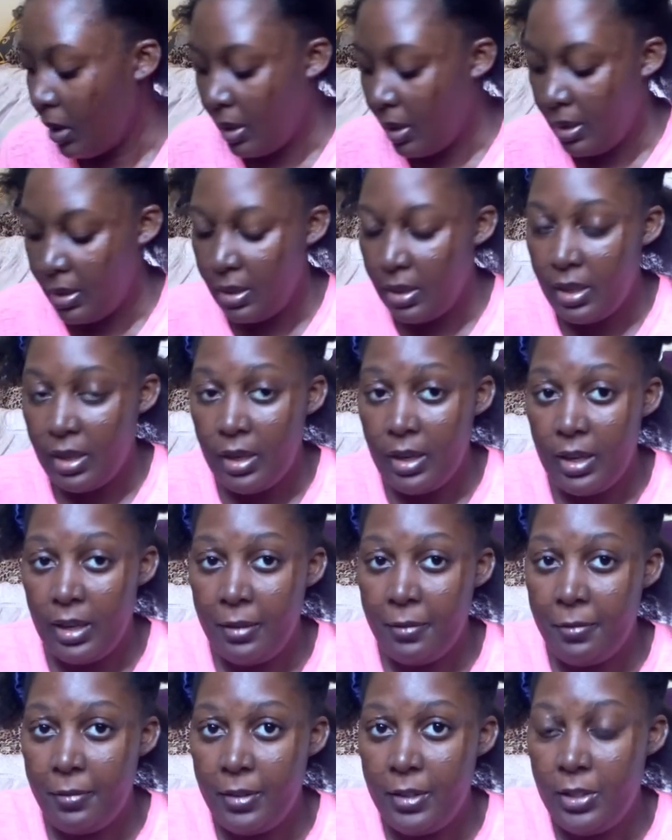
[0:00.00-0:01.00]
And then I
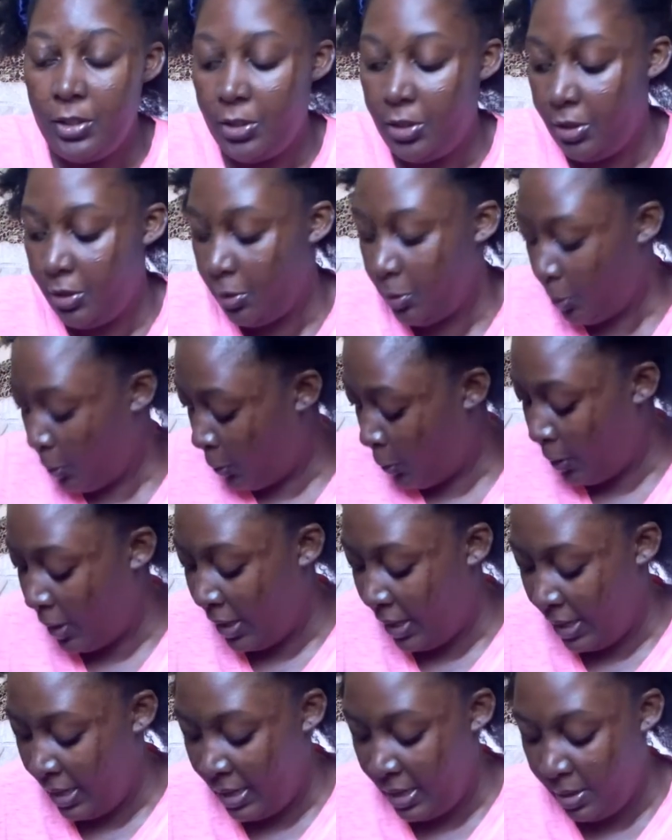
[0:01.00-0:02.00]
finish it all
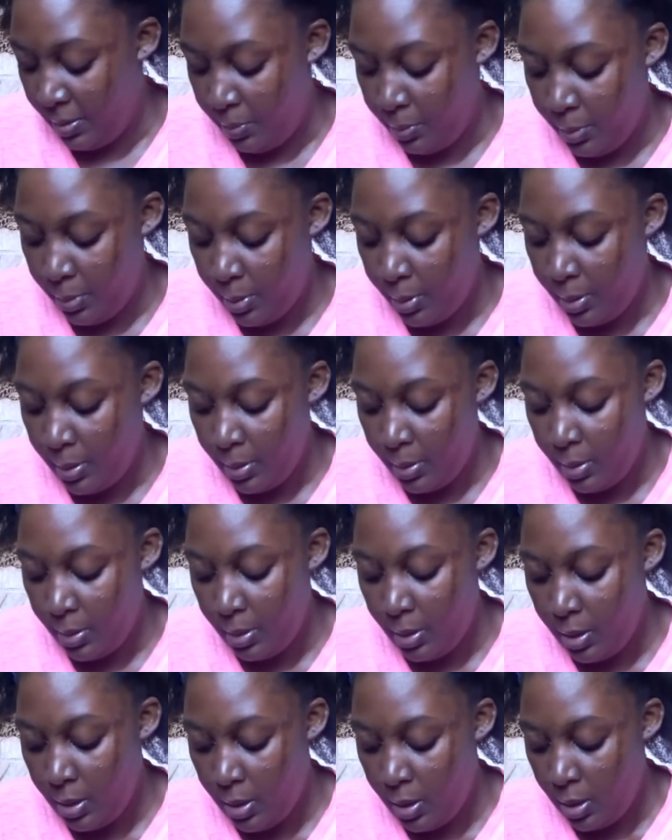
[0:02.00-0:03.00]
up
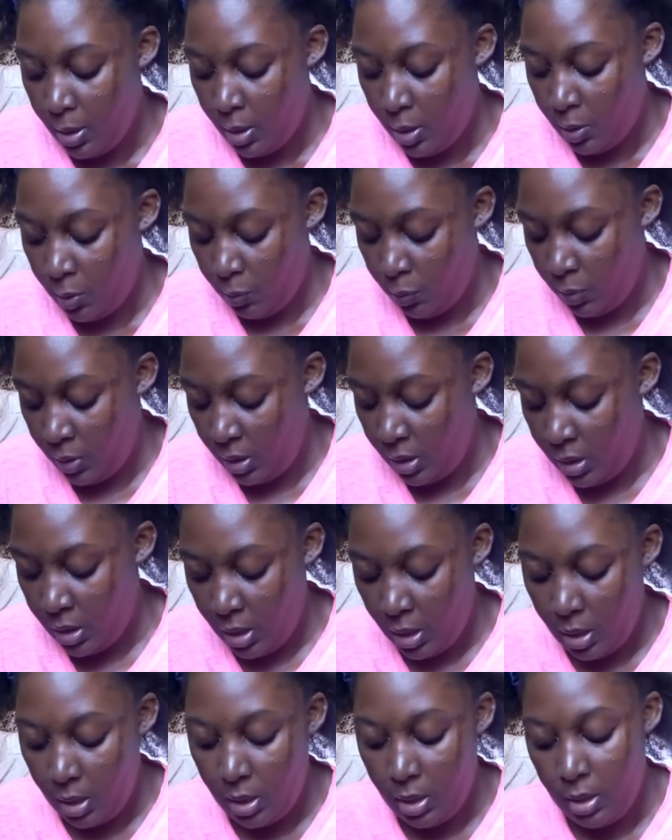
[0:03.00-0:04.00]
with
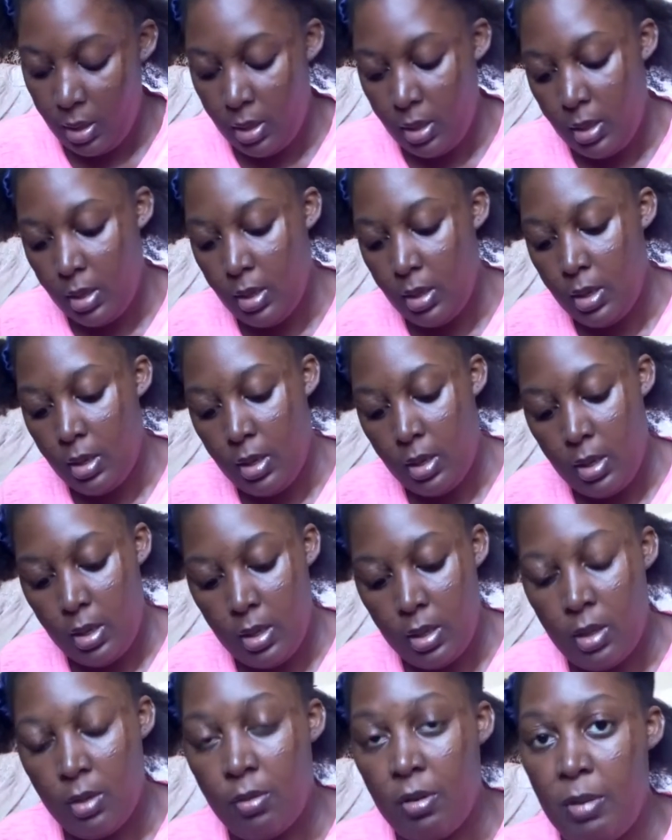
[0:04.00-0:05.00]

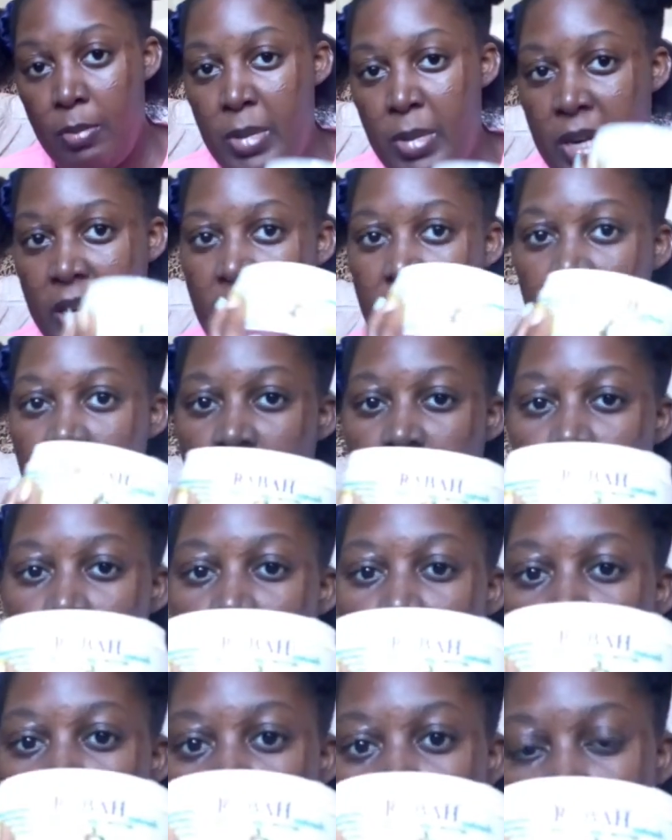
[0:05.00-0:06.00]
the RABAH Naturals
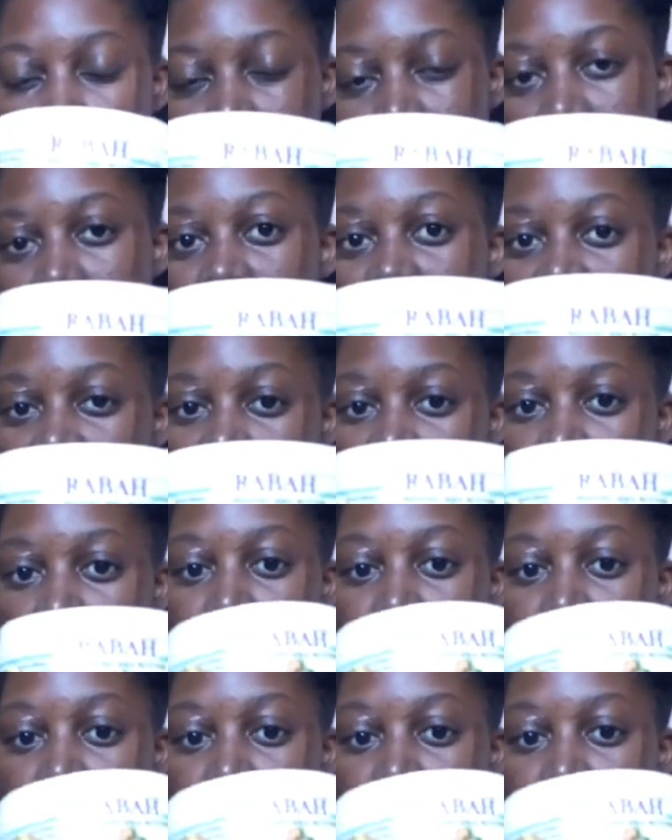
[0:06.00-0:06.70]
wheat shea